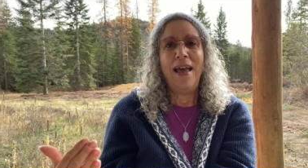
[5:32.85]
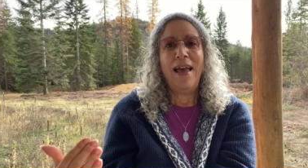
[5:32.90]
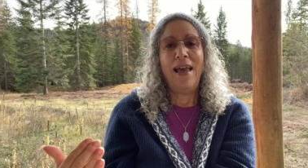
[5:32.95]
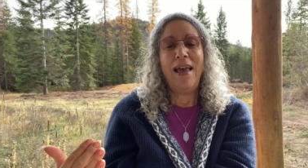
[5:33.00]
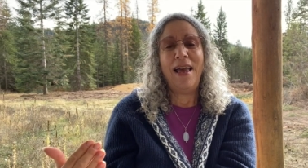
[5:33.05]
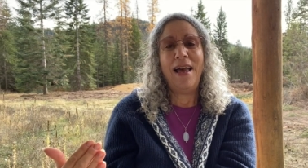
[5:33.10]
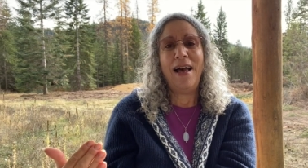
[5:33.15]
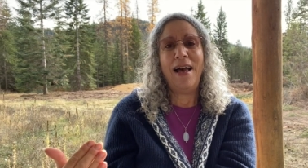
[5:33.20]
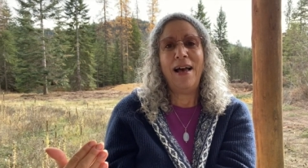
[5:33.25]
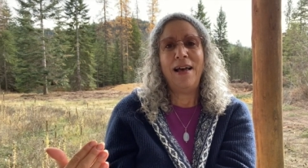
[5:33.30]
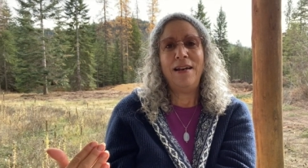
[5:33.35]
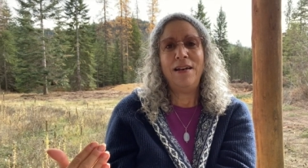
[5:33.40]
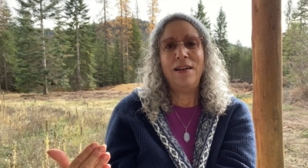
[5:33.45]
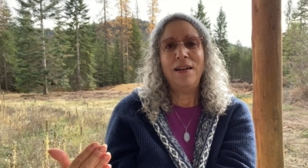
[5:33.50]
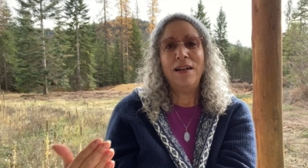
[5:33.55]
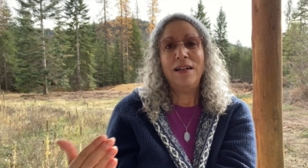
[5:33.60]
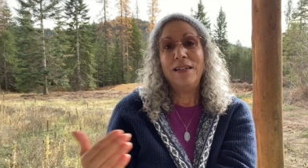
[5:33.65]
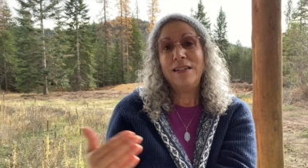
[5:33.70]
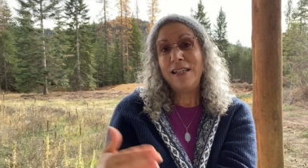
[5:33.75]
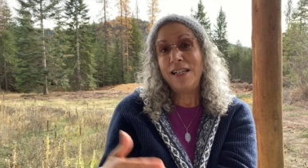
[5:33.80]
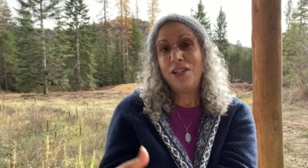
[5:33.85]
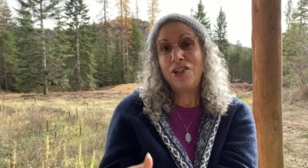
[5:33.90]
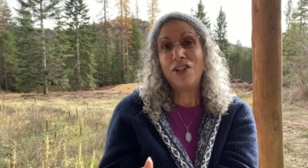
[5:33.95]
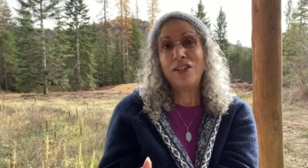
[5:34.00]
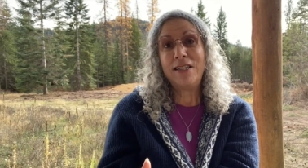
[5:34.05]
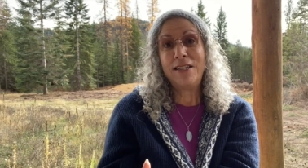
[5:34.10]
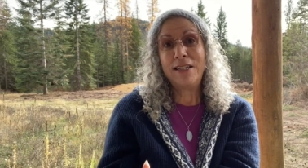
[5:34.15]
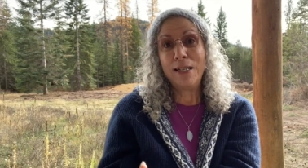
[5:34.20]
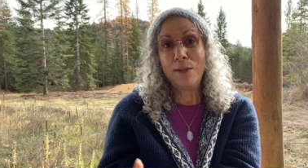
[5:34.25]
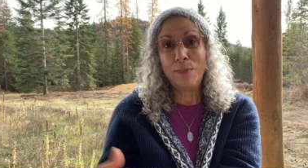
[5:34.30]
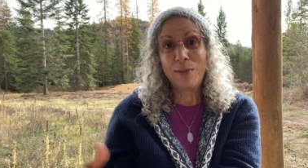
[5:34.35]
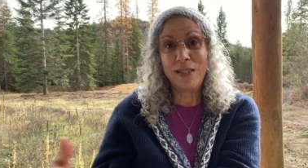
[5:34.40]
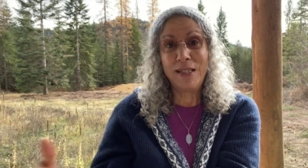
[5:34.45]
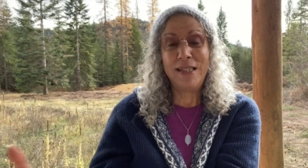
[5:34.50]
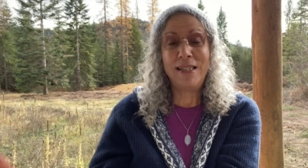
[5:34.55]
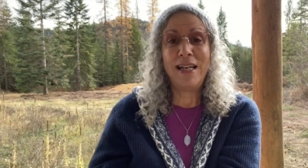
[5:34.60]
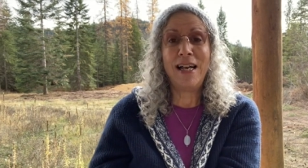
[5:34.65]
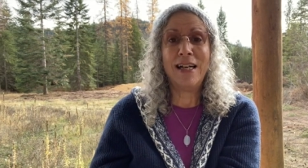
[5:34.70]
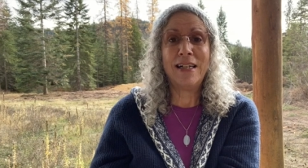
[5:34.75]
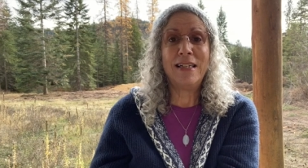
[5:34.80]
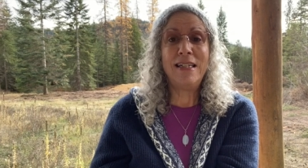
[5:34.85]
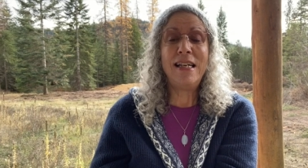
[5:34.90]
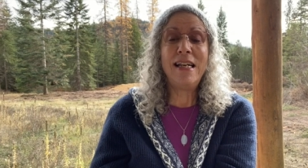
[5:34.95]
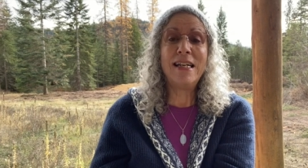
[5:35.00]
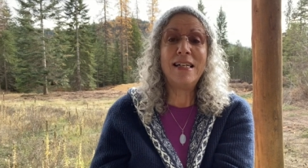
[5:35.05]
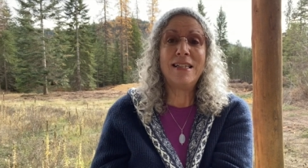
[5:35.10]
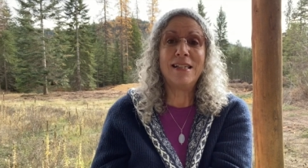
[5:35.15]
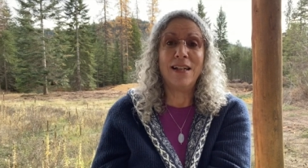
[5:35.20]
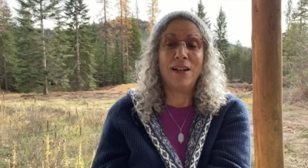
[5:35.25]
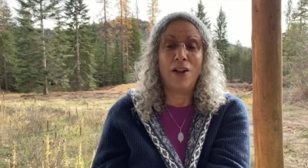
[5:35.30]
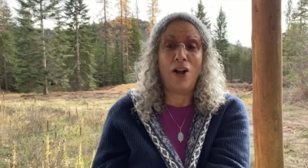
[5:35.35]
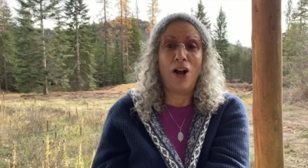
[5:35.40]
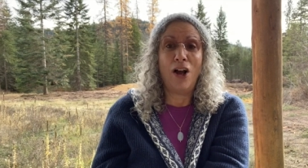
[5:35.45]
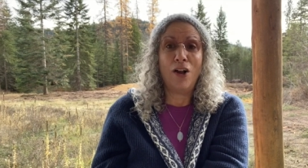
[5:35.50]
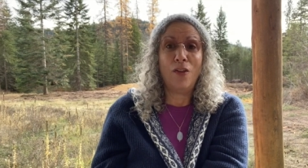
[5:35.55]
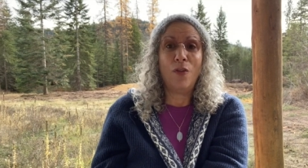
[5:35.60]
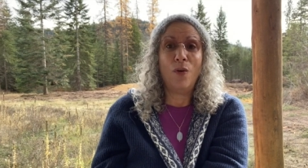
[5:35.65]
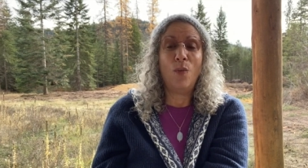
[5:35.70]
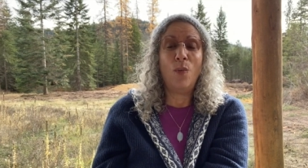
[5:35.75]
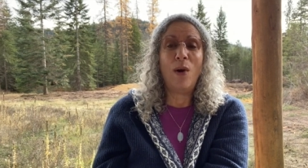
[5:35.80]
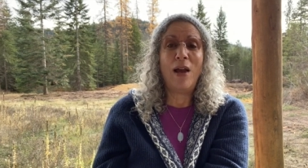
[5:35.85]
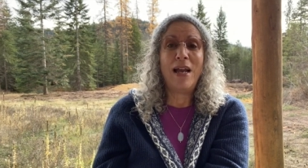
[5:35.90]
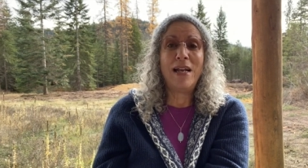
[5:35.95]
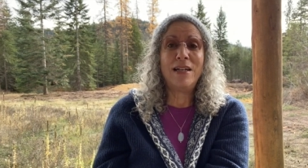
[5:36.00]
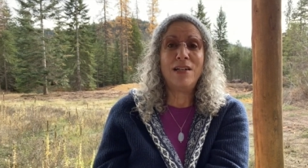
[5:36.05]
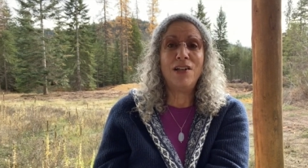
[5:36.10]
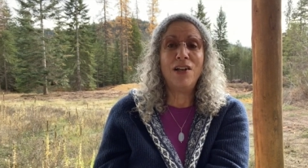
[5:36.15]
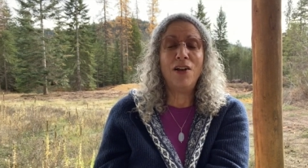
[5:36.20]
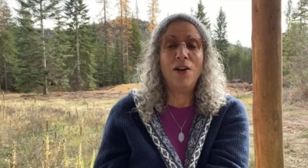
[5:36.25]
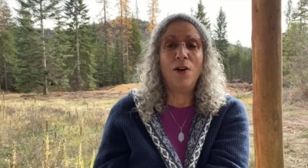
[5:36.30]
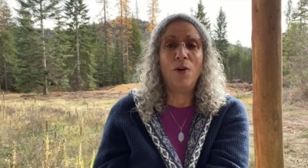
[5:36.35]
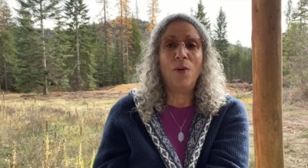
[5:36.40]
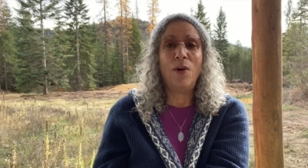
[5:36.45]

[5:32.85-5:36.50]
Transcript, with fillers: and teaches tips and techniques along the way too.